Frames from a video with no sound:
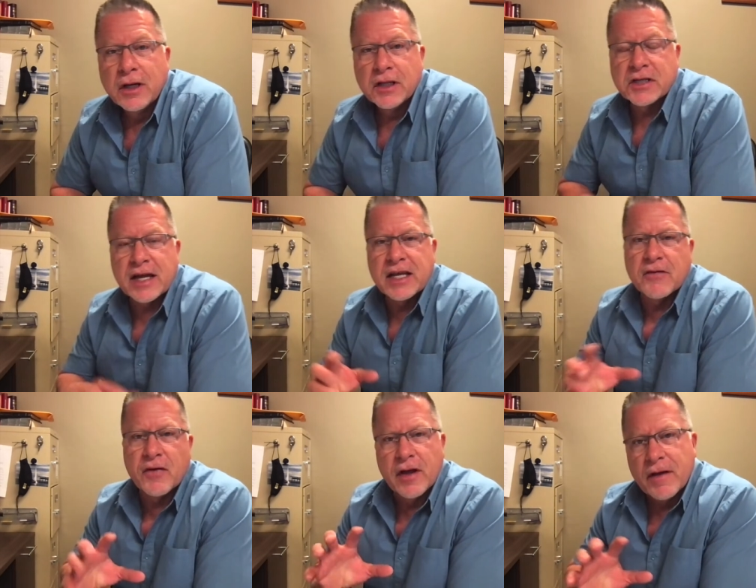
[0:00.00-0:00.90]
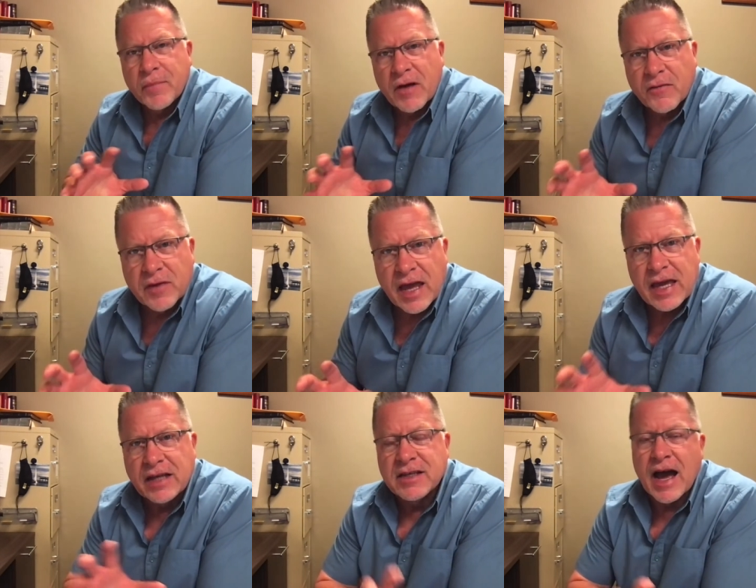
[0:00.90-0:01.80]
this idea of, of
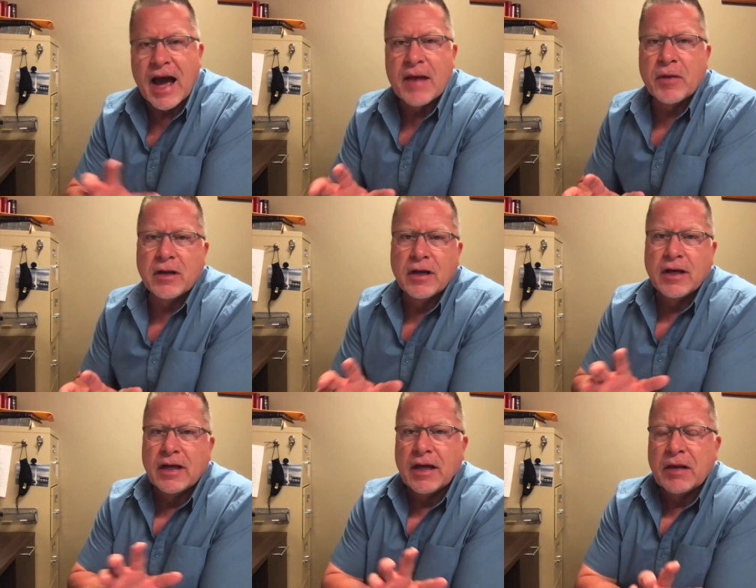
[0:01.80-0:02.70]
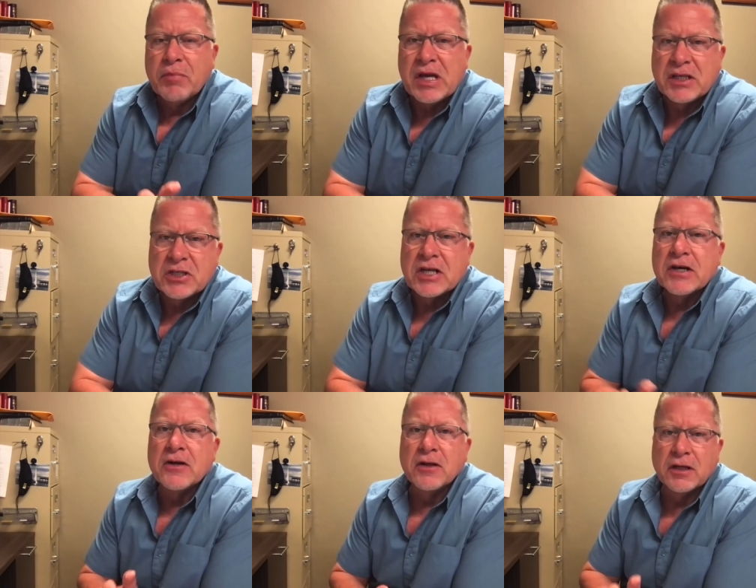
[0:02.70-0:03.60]
taking time and, and being
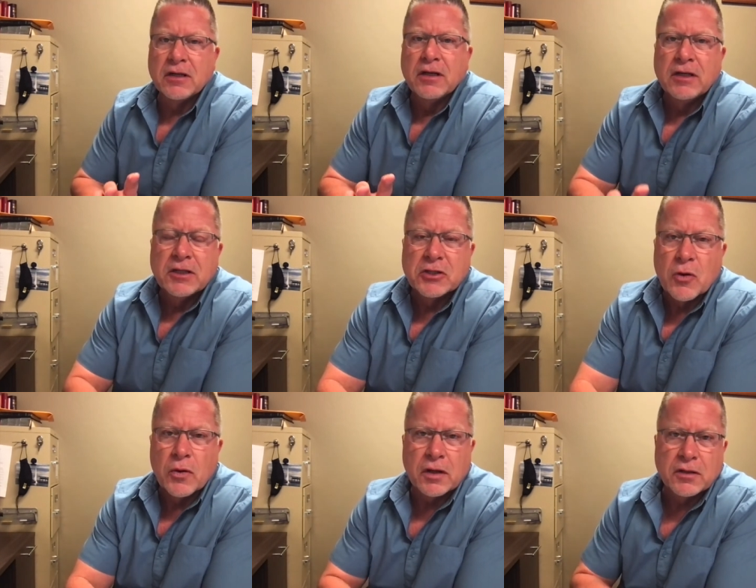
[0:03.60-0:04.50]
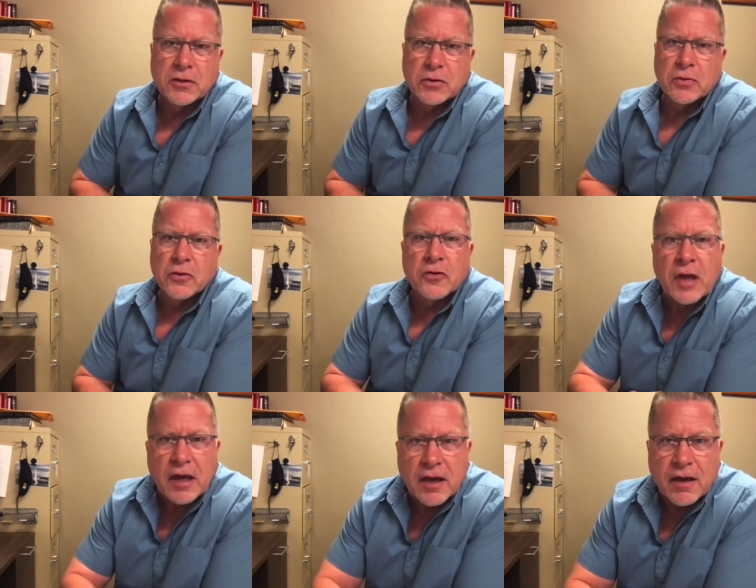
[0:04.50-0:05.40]
still and just going to
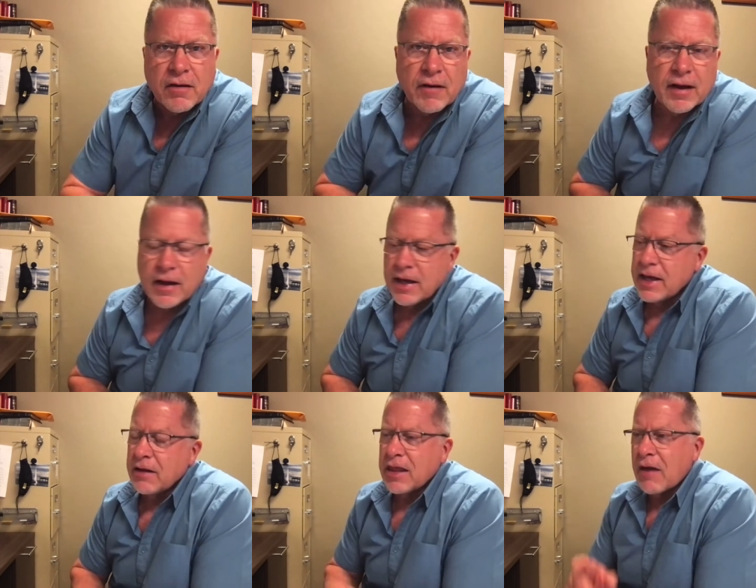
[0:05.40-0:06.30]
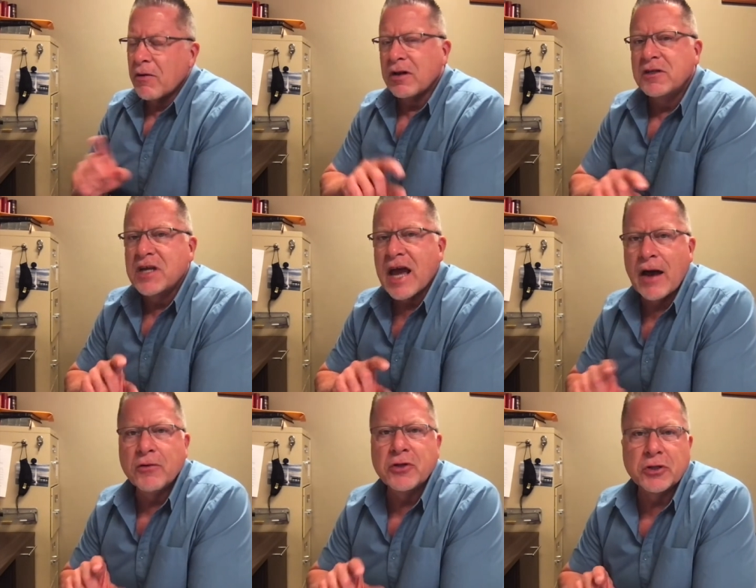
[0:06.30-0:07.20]
think, right? It, that runs
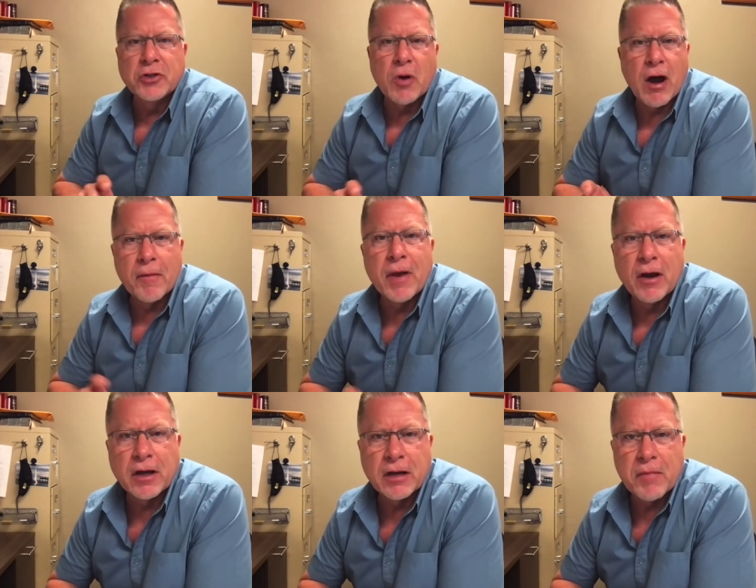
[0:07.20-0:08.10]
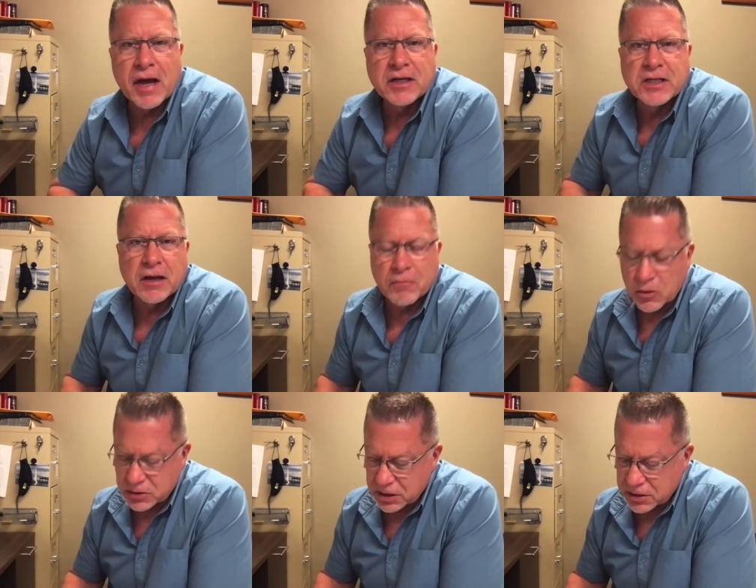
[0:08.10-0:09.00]
counter to our American mindset
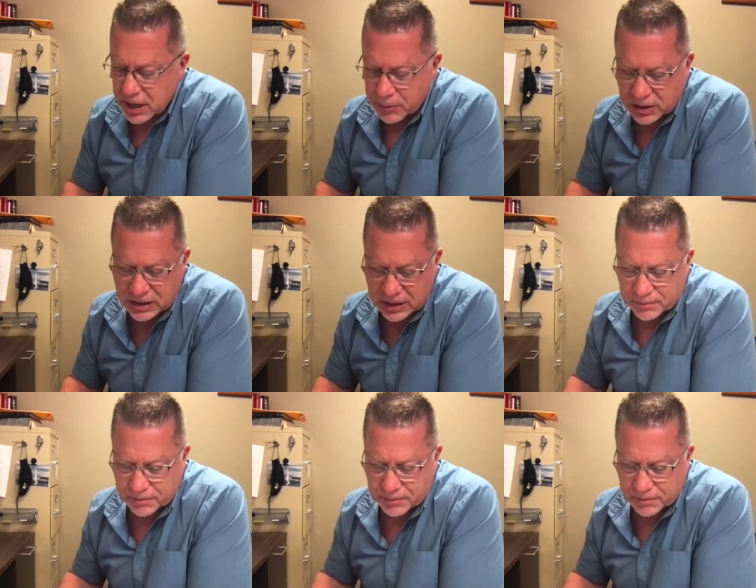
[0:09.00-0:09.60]
most of the time, doesn't it?